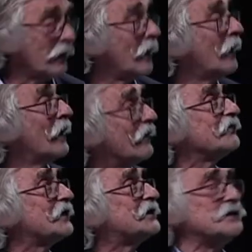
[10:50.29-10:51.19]
And
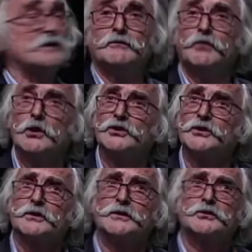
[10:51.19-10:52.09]
this is important
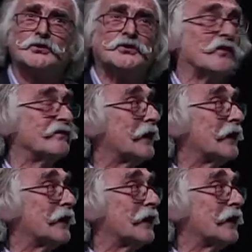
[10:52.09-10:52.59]
to know that.